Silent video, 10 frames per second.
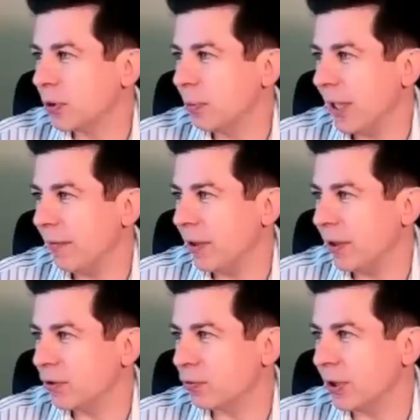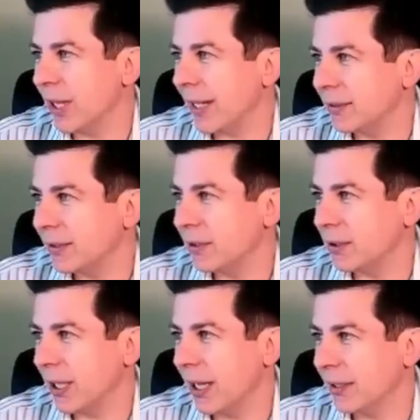behavior is relaxing to
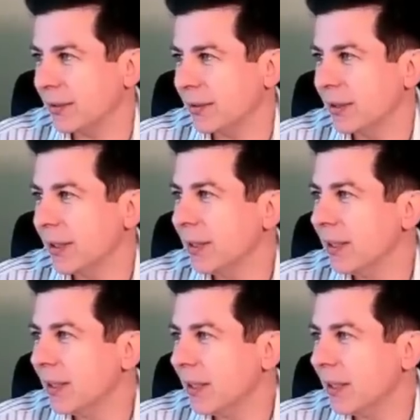cats. Mm.